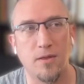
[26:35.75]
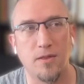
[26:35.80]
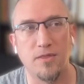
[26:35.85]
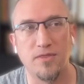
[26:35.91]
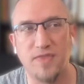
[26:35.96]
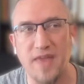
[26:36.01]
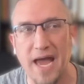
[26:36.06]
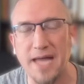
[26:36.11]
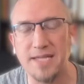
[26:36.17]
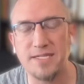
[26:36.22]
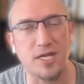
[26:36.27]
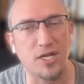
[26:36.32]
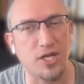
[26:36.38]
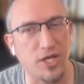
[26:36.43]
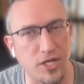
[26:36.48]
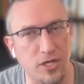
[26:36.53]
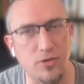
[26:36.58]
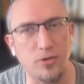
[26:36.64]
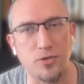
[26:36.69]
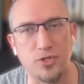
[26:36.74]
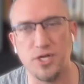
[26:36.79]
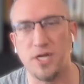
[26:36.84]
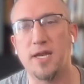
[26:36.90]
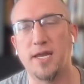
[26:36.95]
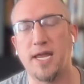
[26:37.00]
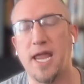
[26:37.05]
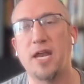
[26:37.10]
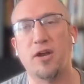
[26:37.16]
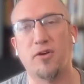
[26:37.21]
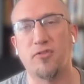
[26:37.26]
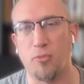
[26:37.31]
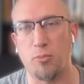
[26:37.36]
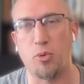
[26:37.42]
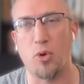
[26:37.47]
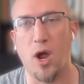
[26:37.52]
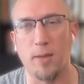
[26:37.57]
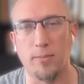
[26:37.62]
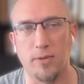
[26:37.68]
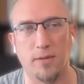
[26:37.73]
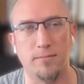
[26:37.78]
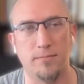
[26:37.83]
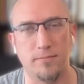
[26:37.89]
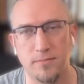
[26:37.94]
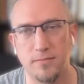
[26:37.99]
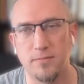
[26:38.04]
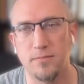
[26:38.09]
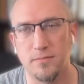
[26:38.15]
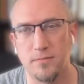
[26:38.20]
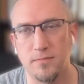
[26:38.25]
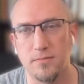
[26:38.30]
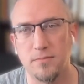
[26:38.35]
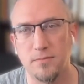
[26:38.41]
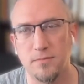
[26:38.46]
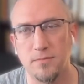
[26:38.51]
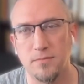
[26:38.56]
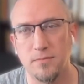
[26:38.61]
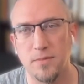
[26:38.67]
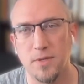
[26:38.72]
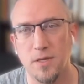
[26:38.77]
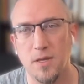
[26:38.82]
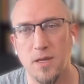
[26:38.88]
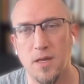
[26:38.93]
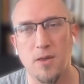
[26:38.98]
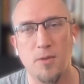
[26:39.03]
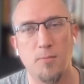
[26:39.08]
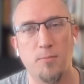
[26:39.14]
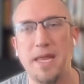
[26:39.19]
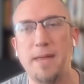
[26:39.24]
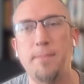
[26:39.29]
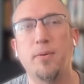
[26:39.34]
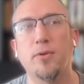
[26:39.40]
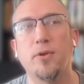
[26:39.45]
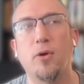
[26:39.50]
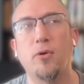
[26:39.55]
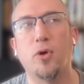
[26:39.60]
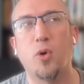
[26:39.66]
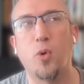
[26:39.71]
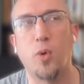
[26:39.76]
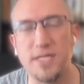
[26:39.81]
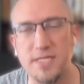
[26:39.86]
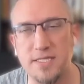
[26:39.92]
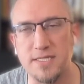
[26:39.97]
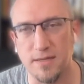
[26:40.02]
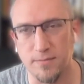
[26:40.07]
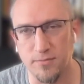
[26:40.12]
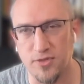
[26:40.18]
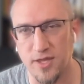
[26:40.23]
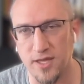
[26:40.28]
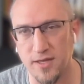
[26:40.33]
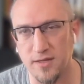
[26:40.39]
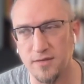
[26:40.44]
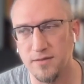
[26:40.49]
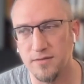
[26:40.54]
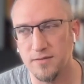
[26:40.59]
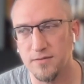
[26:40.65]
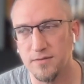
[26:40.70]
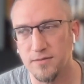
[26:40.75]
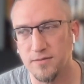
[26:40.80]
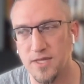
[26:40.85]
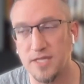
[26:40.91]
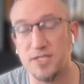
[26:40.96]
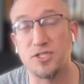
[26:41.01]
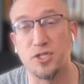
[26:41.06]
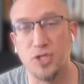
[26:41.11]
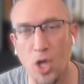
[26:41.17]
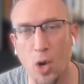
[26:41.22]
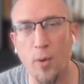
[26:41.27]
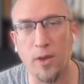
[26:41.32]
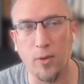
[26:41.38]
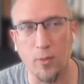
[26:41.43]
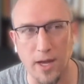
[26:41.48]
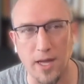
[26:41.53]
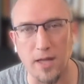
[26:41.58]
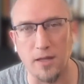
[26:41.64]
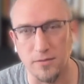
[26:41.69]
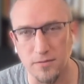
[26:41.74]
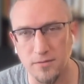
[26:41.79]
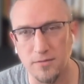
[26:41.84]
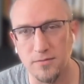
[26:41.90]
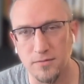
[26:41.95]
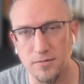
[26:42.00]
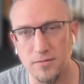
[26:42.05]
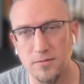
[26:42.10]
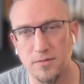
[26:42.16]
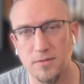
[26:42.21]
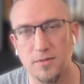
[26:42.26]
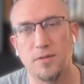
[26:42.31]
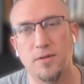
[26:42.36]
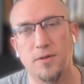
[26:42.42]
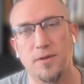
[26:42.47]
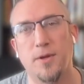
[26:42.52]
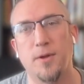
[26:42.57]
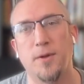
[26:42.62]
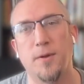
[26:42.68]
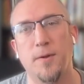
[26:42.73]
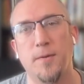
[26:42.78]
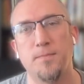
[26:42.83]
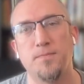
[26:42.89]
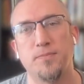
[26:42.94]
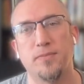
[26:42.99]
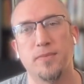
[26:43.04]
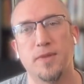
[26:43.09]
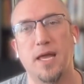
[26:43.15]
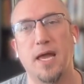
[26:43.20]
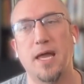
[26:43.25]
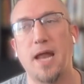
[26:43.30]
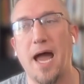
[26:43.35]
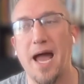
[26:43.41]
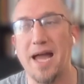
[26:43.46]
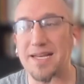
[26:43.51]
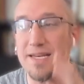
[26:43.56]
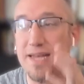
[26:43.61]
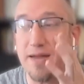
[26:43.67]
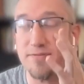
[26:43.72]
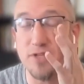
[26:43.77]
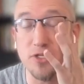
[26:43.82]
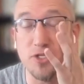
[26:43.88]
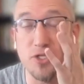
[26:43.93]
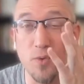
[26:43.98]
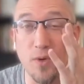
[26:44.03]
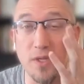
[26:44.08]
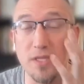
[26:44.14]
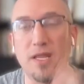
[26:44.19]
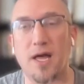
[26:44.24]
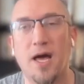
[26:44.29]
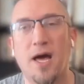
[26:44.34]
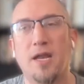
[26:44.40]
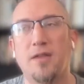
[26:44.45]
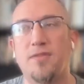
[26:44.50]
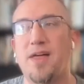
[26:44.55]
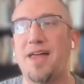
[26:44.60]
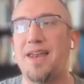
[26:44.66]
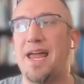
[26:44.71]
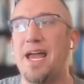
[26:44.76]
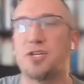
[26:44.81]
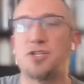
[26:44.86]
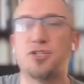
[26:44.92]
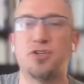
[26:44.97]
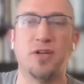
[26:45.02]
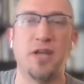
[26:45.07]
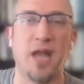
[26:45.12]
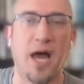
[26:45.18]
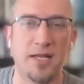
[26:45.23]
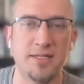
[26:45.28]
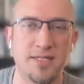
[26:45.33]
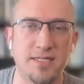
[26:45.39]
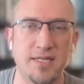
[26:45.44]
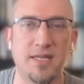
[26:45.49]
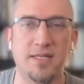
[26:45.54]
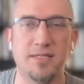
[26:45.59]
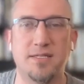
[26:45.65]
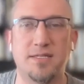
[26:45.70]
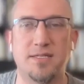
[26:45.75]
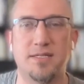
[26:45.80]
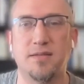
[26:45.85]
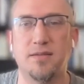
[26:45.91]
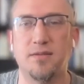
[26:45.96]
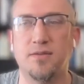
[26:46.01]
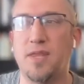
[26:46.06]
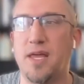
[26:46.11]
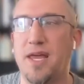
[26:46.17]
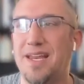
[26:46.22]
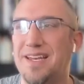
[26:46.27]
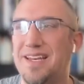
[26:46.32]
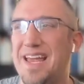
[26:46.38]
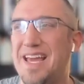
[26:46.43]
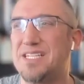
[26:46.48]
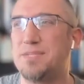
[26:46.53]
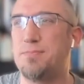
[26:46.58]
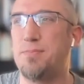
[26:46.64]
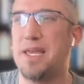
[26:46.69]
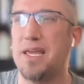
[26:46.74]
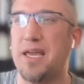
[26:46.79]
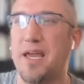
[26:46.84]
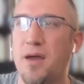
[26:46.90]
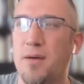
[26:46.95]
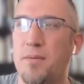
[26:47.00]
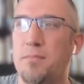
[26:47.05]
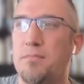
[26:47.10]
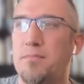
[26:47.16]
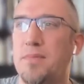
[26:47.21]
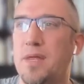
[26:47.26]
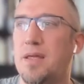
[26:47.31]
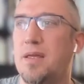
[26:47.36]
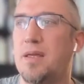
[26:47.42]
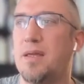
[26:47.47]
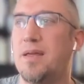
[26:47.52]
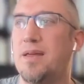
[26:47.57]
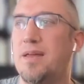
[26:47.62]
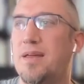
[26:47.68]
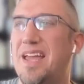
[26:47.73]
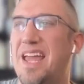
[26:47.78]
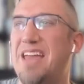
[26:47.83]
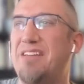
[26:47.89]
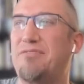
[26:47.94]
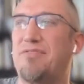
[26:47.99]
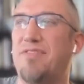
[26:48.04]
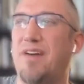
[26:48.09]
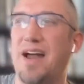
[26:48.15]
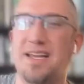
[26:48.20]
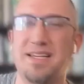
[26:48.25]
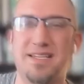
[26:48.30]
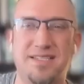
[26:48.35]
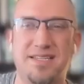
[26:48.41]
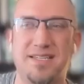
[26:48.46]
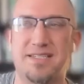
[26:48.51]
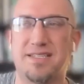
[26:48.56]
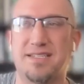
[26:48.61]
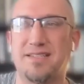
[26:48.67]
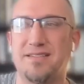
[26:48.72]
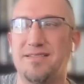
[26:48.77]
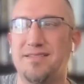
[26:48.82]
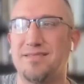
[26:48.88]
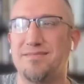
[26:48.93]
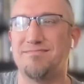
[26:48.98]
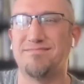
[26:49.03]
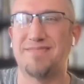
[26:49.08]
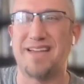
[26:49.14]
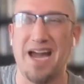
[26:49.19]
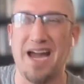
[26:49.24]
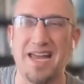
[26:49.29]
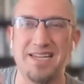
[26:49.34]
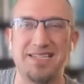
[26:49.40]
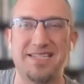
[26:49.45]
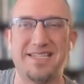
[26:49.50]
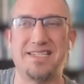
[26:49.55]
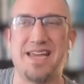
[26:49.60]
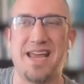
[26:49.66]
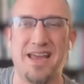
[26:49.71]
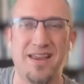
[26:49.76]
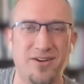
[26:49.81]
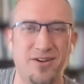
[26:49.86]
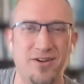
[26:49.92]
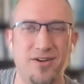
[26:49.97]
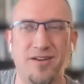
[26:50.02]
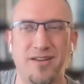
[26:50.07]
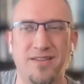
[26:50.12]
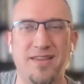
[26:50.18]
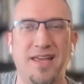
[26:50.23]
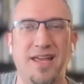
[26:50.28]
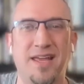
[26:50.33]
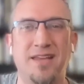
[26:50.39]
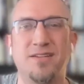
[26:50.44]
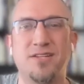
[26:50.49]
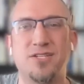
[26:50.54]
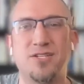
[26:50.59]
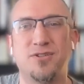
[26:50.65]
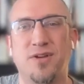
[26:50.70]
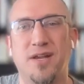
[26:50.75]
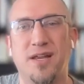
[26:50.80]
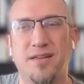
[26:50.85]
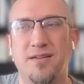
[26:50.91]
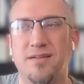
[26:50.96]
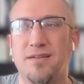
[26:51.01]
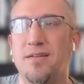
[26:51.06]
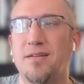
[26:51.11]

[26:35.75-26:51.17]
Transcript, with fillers: that's a huge indicator of a problem. People don't quit something that's going well. And I didn't have to mm. do a lot of that extra nonsense that has become mm. advice that's kind of standard in the industry.